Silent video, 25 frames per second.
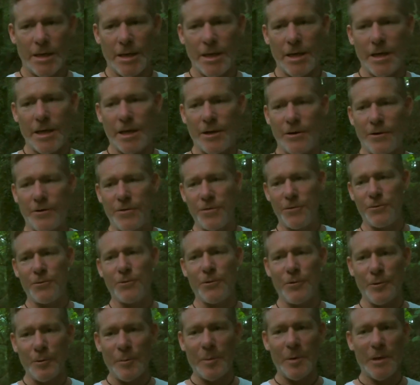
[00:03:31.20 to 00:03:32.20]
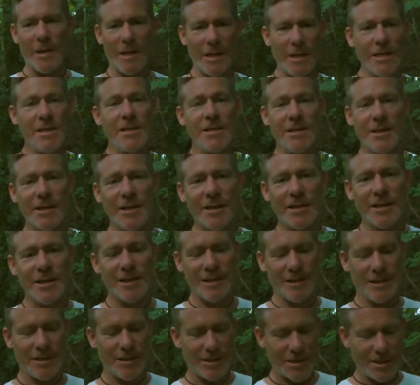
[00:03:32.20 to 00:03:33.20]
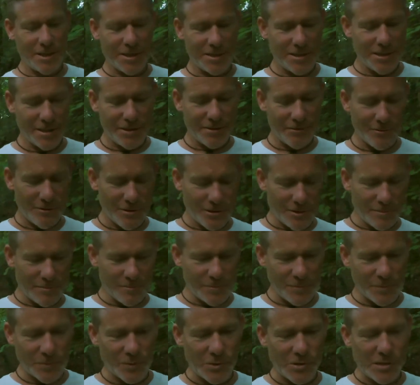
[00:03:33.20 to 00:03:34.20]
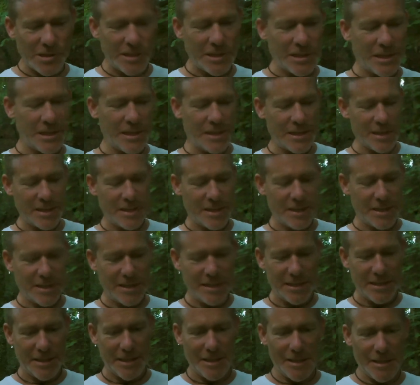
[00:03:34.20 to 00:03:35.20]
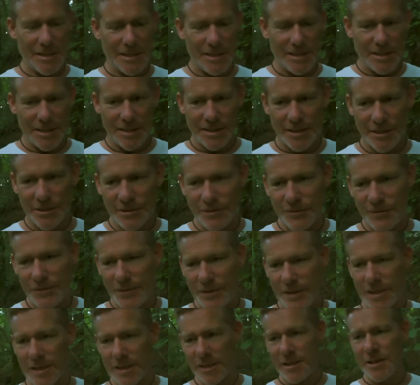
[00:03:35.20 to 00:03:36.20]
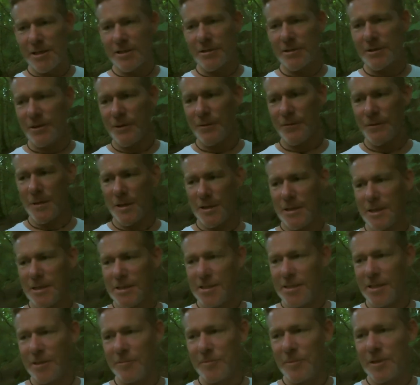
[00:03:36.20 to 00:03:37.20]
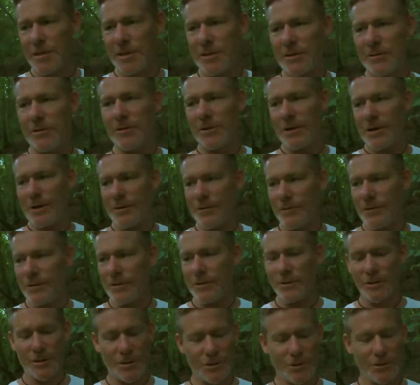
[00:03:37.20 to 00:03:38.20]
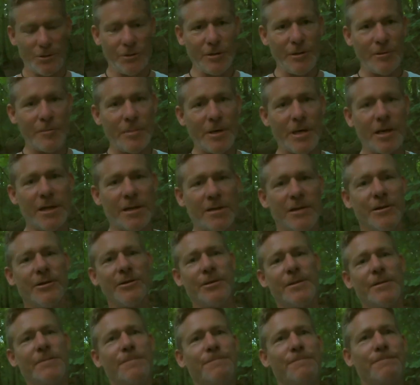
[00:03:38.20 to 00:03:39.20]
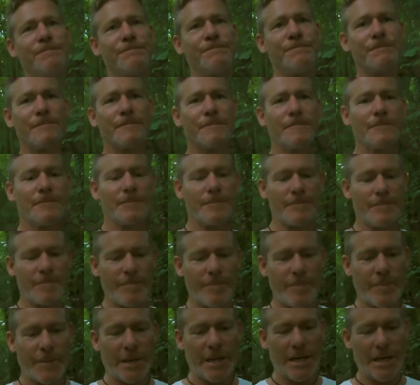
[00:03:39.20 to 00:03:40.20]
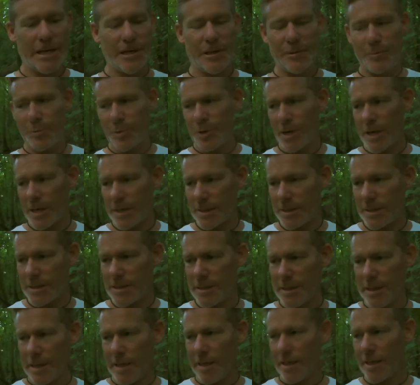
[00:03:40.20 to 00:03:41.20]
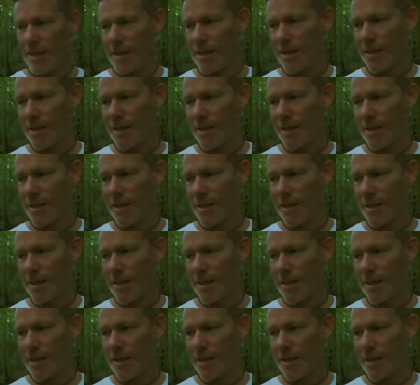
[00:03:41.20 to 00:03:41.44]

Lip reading: and I thought it would be easier because that's how I'm wired. And I figured, because I've done this thing my whole life, I'll surely be able to do it. And I'd practiced it